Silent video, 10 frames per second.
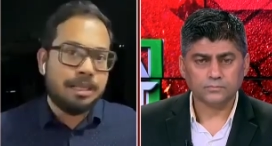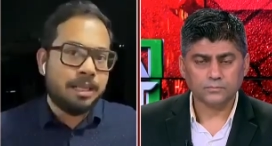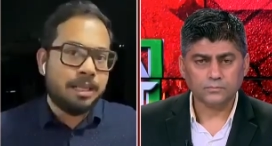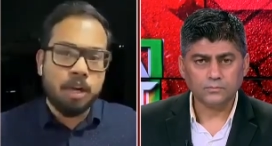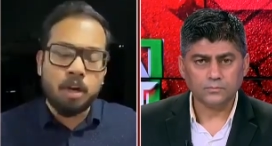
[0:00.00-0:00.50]

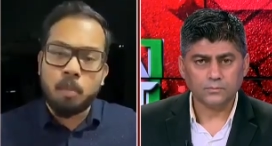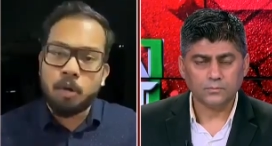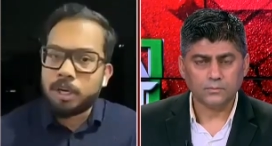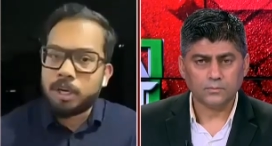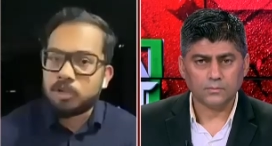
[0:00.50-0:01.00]
Speaker 1: essential
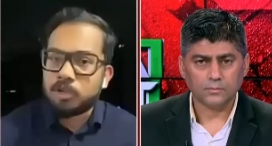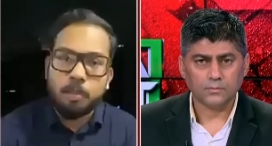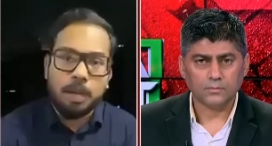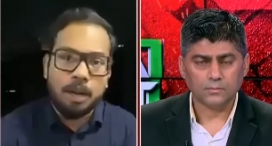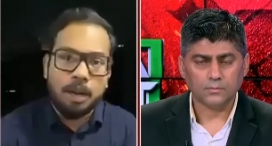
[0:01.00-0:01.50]
commodities
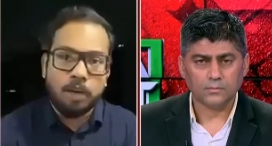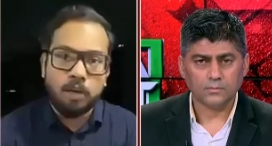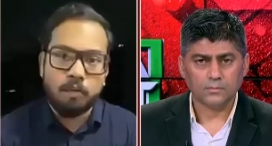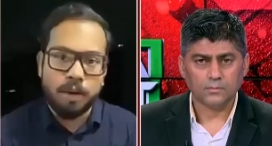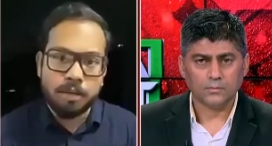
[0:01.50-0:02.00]
not being allowed
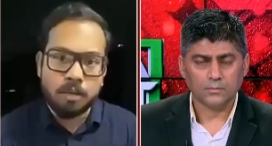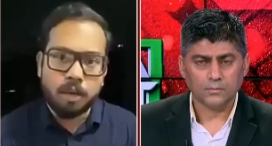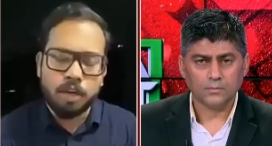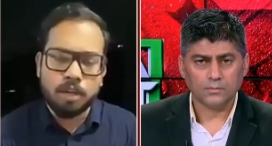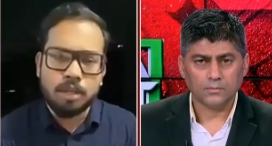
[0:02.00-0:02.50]
into various
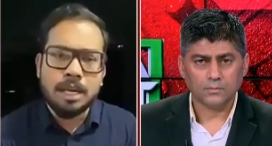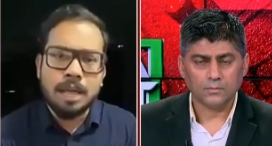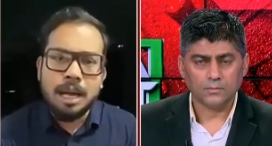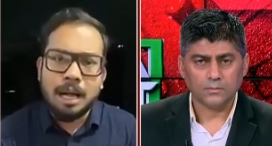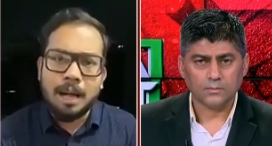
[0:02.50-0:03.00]
locations.
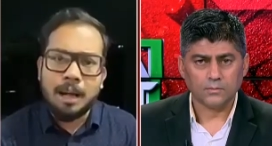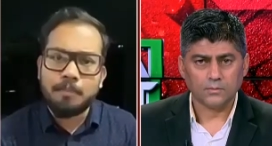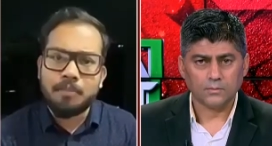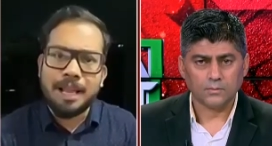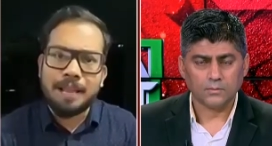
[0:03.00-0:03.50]
Uh,
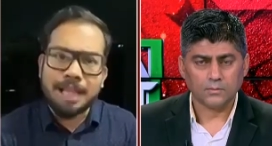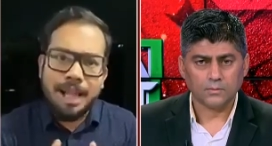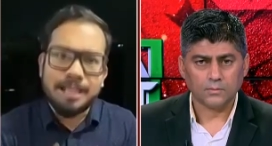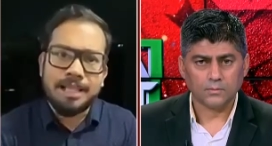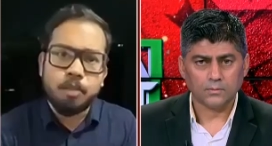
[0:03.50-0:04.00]
and
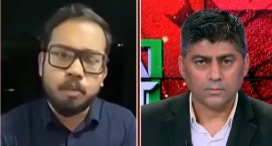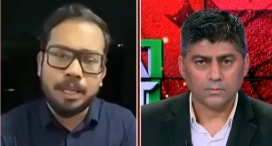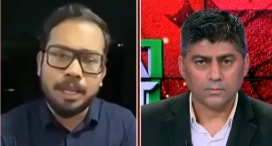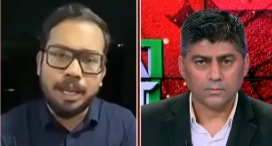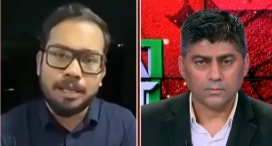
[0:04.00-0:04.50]
that seems to be
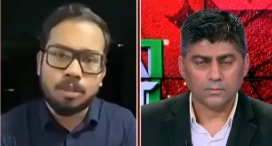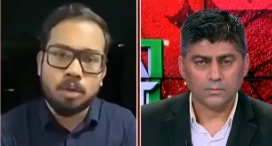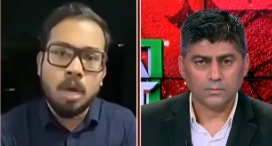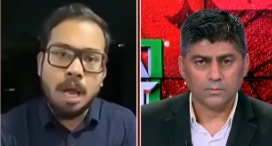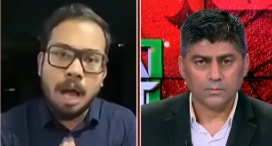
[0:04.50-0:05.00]
the case.
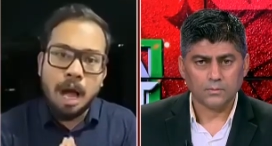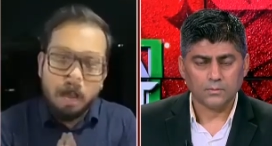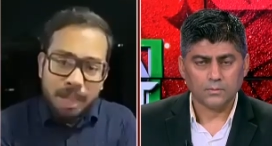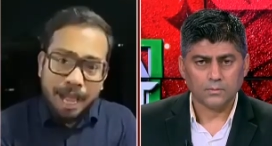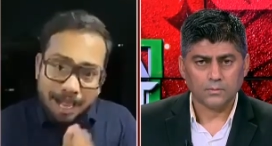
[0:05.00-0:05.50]
So
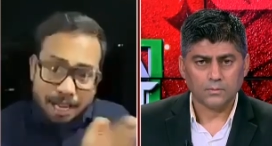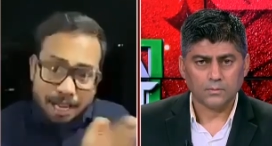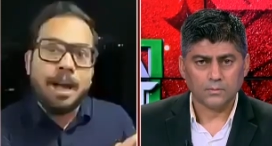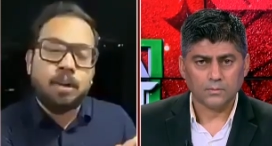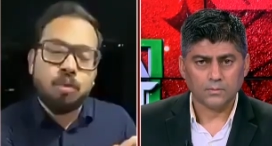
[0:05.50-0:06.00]
are we
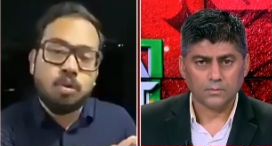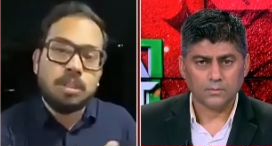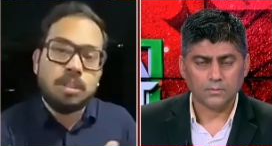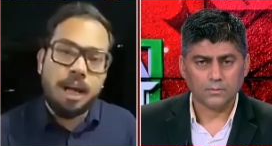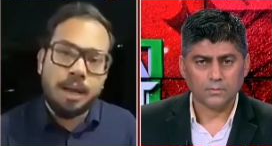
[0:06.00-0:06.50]
heading back to
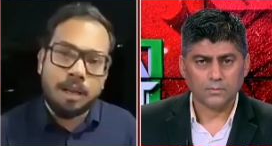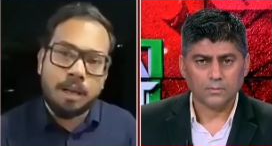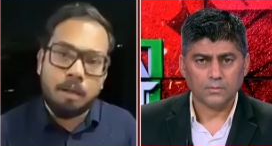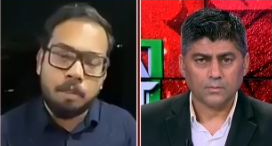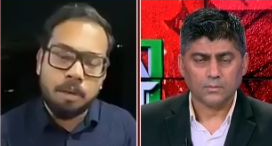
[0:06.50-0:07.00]
those
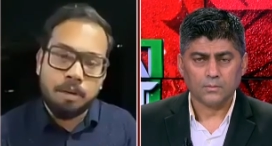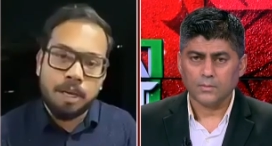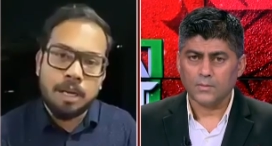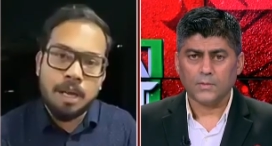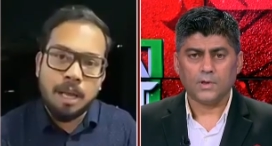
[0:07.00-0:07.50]
dark uh,
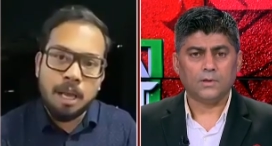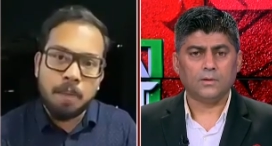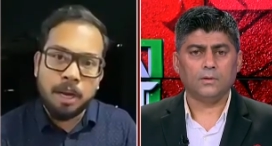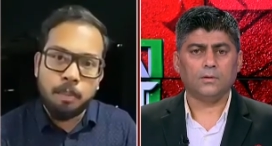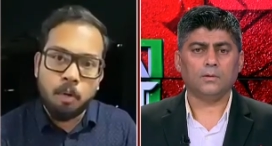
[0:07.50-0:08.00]
period
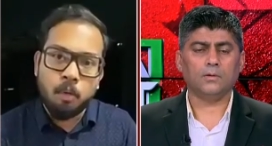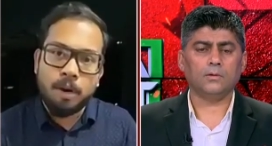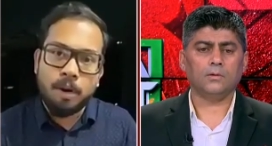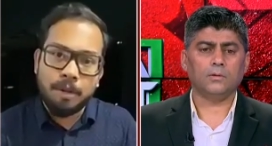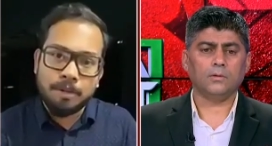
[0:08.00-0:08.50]
in Manipur
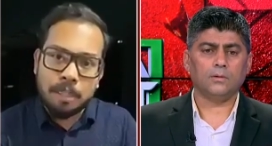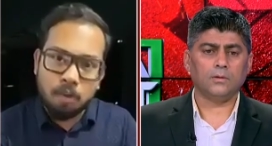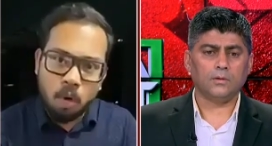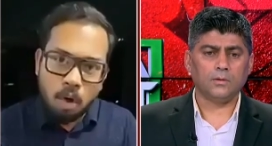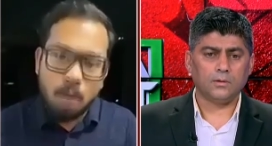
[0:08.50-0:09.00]
where we have
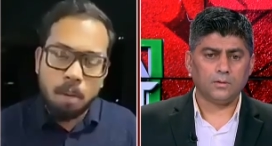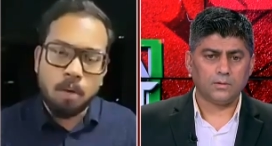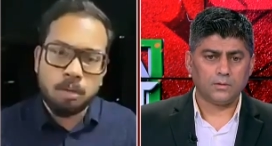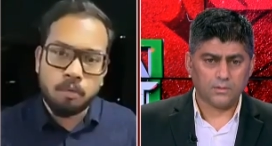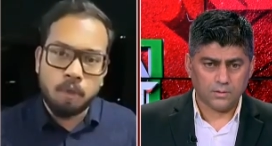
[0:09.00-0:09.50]
seen long
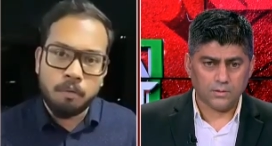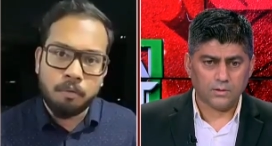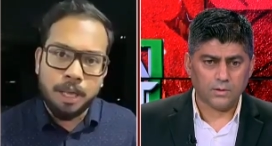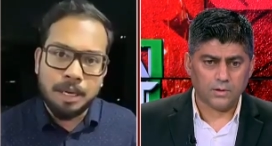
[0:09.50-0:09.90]
amount of conflict?